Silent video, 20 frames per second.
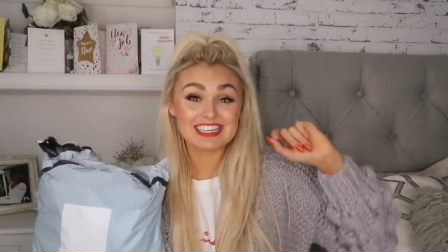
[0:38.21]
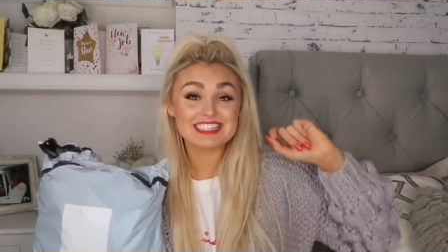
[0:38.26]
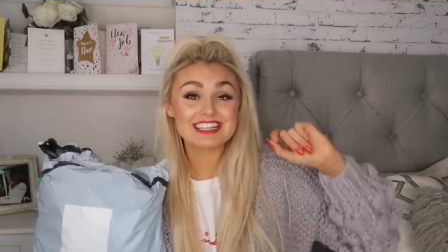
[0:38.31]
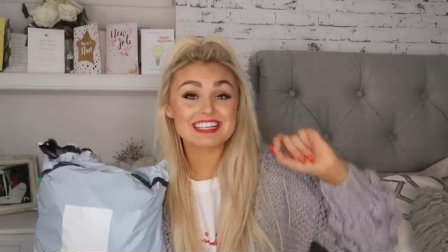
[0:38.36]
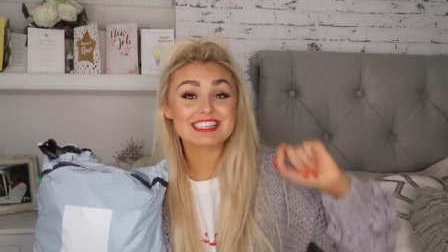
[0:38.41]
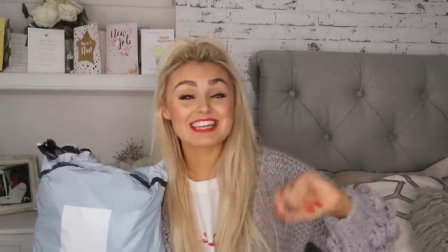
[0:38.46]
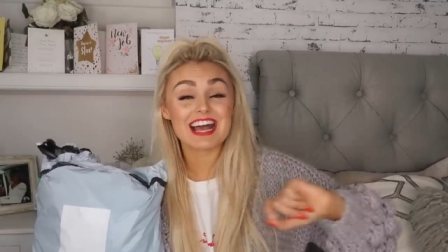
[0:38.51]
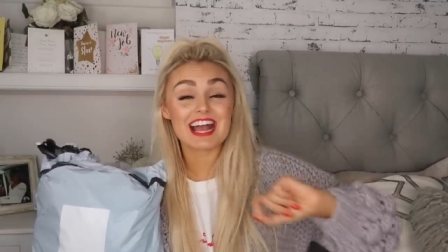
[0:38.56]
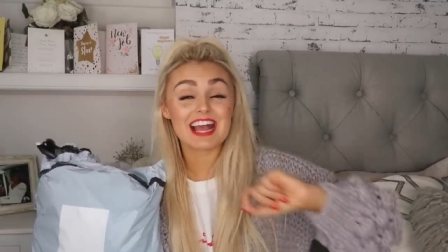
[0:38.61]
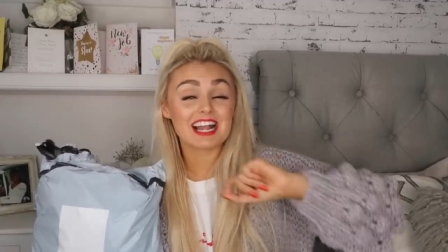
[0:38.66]
is
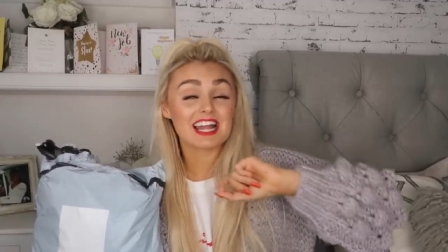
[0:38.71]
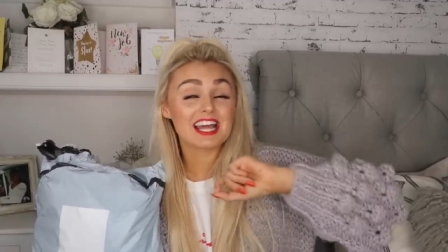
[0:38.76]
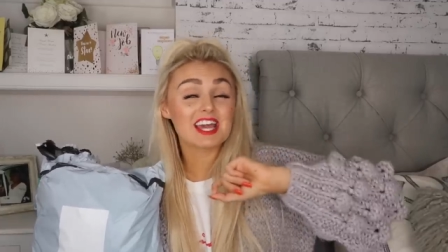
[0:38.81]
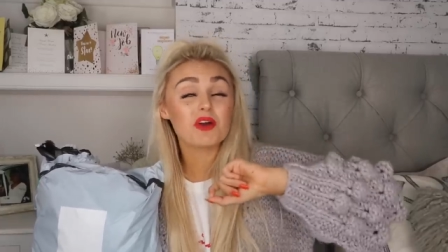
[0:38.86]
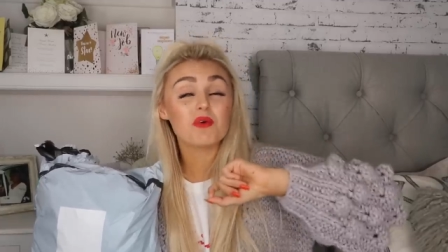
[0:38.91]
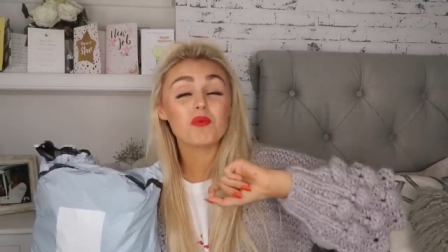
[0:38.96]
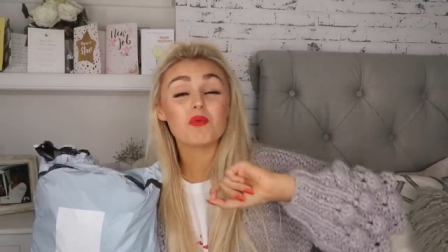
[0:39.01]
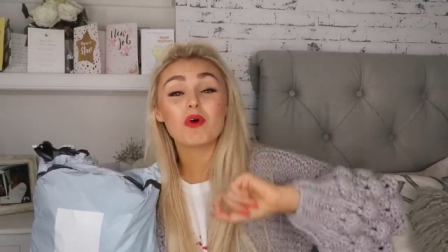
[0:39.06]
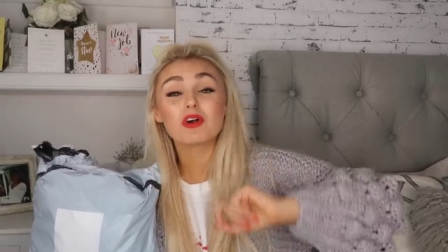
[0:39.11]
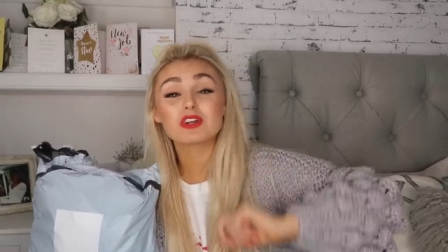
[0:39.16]

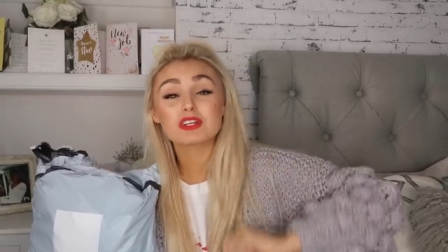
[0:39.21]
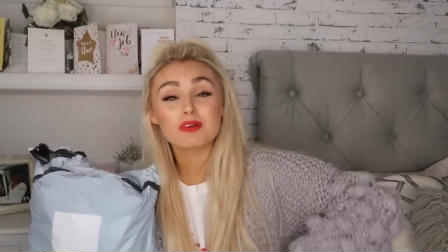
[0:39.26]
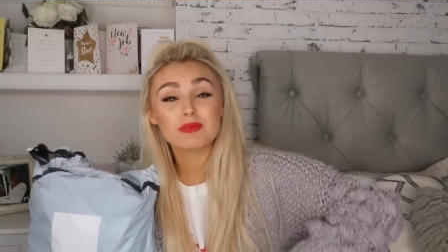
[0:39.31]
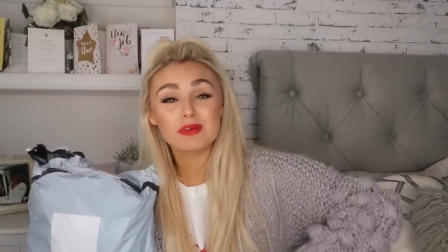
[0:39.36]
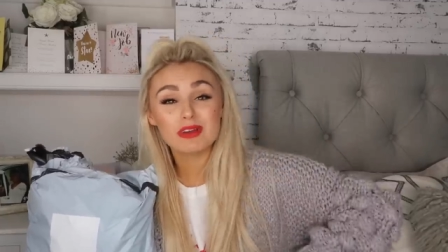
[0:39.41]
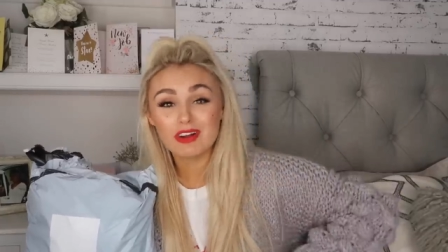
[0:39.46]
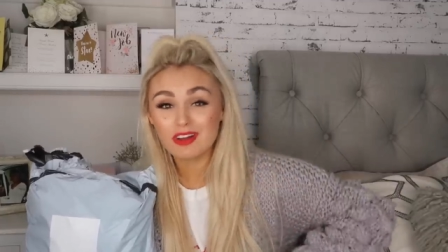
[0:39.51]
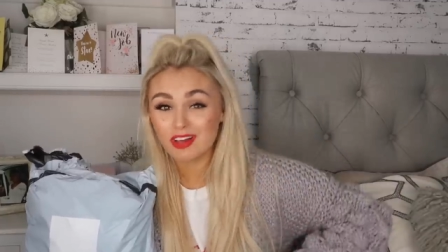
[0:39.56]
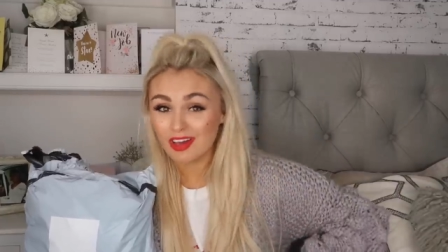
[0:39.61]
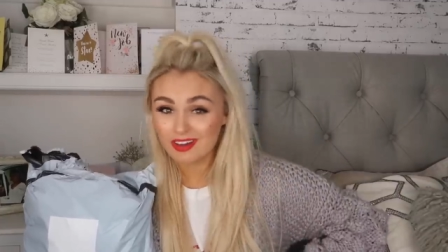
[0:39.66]
exactly what
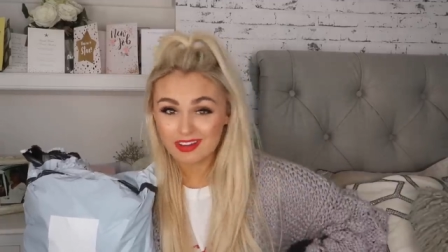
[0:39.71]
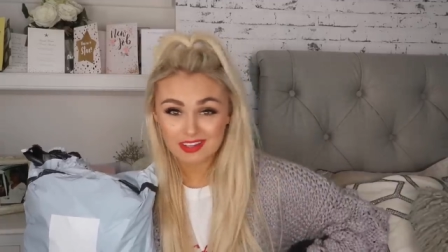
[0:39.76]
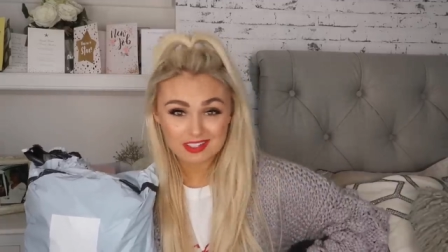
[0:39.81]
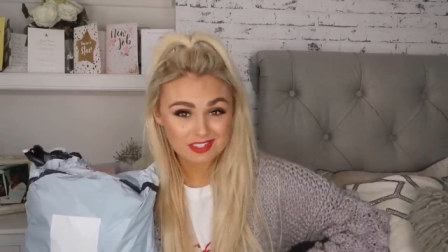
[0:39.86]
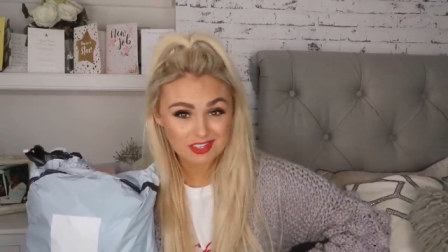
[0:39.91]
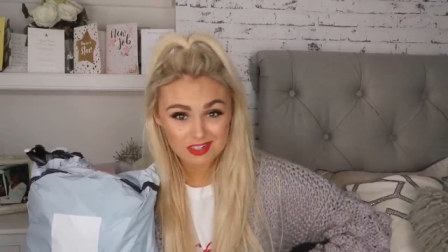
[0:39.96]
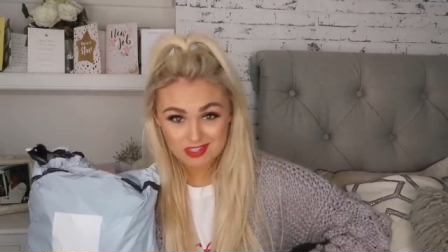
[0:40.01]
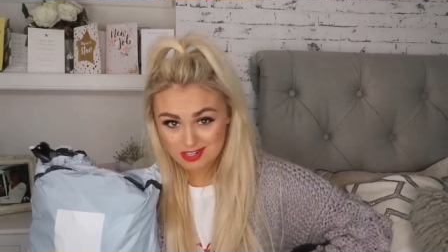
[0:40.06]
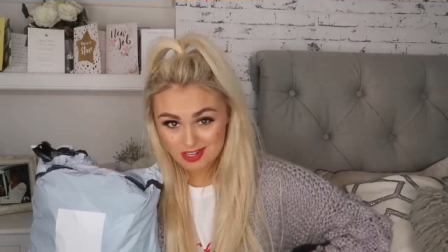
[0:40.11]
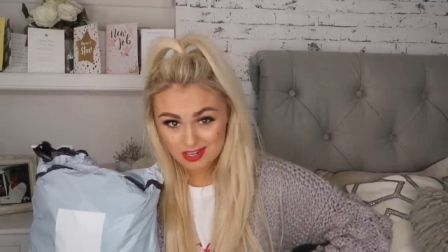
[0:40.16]
we are going
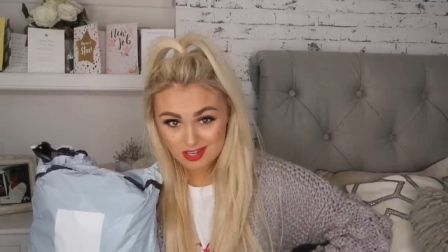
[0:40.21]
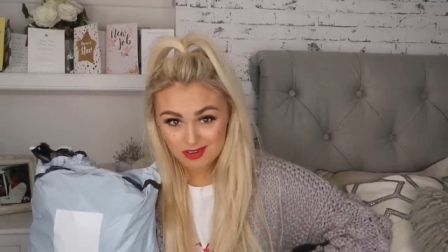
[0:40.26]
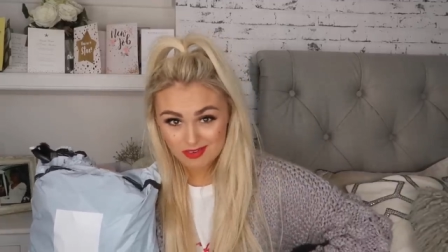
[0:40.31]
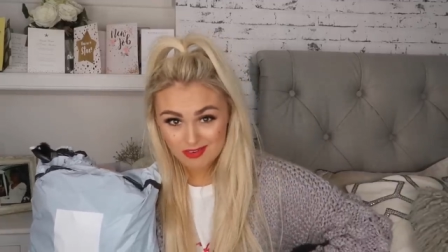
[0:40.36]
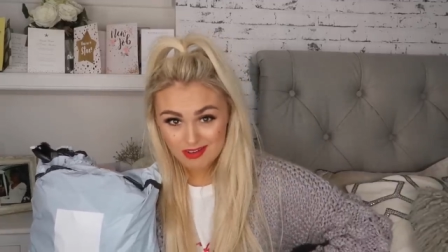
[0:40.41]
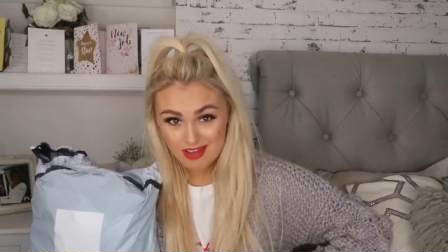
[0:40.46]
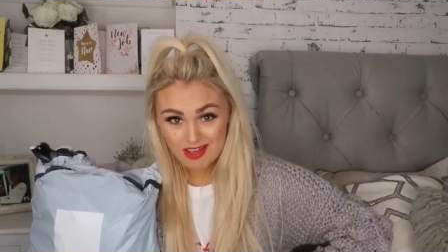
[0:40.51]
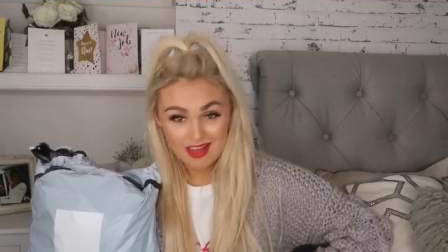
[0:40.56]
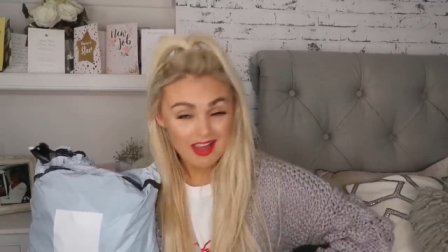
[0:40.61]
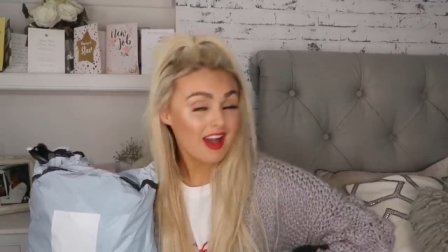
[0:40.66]
to do